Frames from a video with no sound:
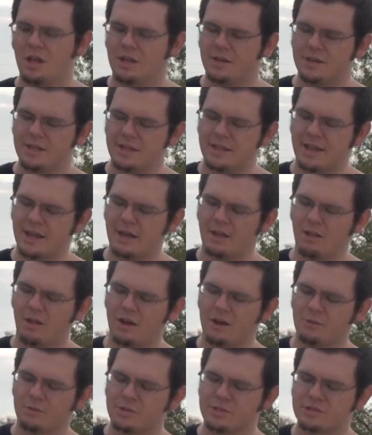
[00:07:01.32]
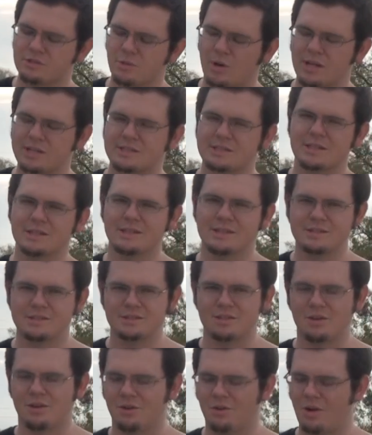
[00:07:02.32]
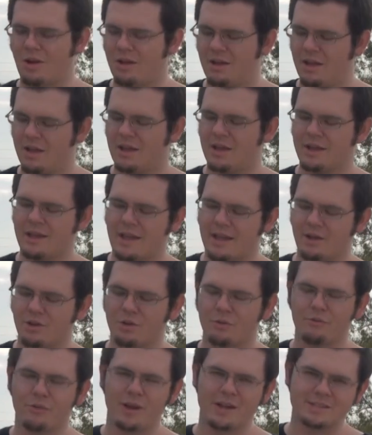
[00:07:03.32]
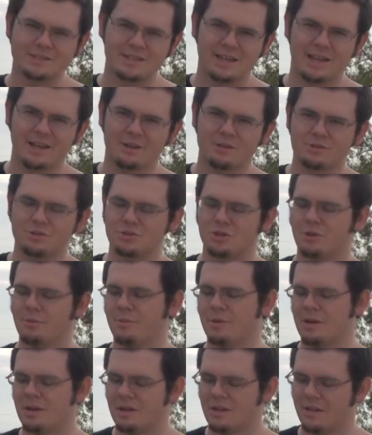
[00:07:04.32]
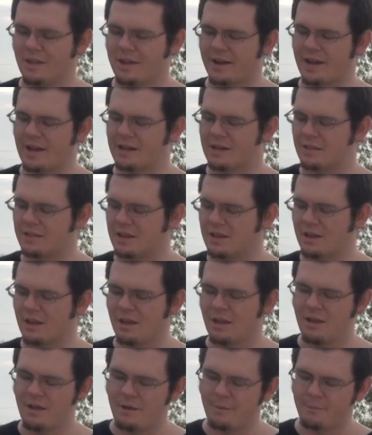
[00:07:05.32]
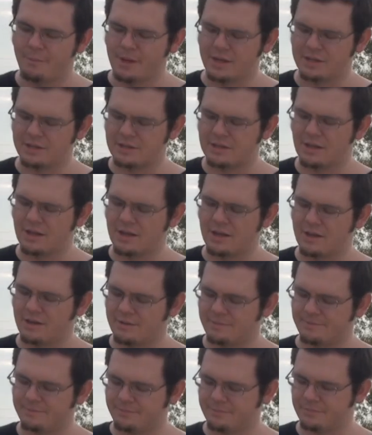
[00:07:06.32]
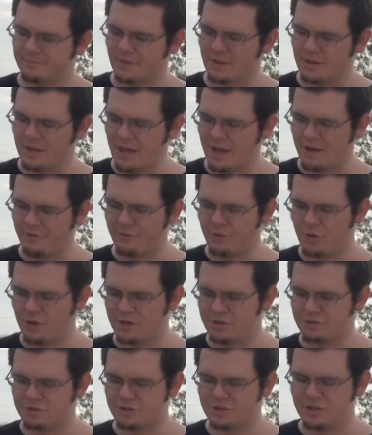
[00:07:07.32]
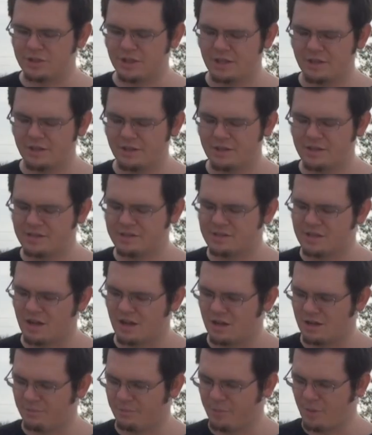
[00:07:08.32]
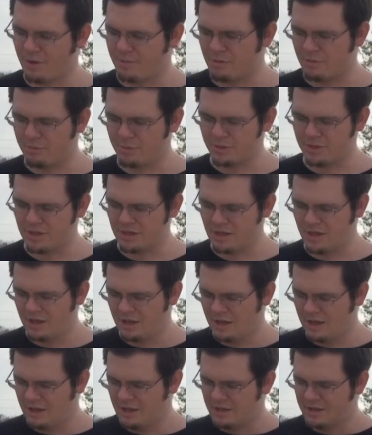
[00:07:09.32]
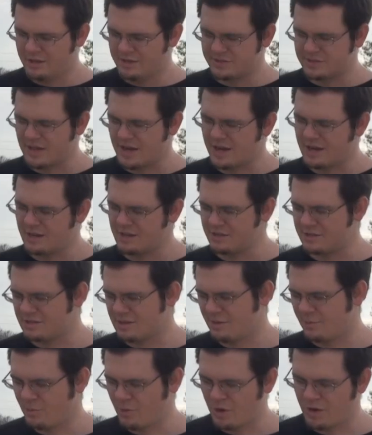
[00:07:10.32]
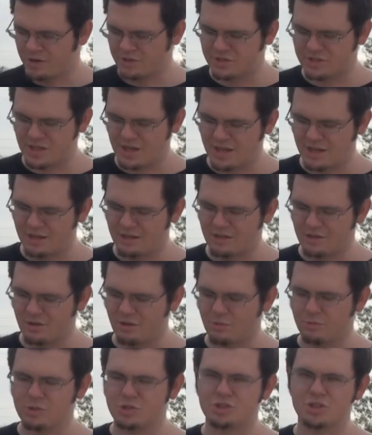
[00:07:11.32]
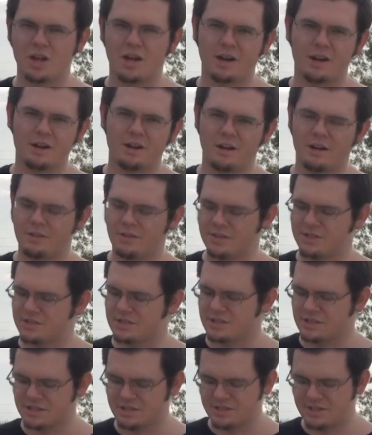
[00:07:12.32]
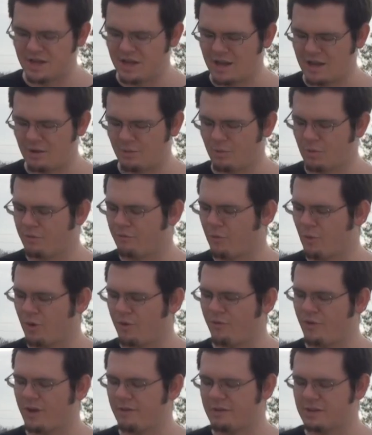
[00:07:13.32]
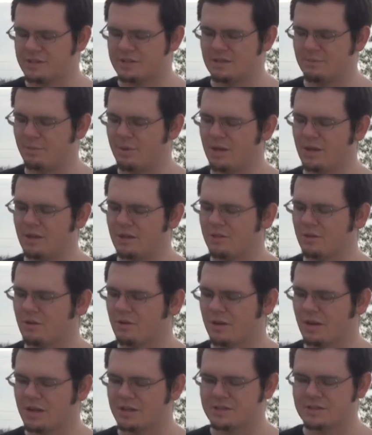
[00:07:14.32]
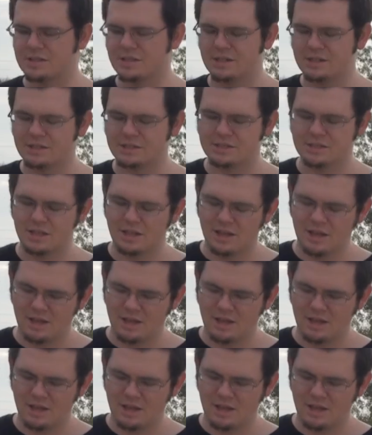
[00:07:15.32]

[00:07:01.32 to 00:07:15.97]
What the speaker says: decal on it with a swastika, so can't go to France, can't go to Germany, that kind of thing. But yeah, if you're interested in getting this, I'll probably sign it somewhere saying, you know, we shot it on this and this day with 45 ACP and 30-06,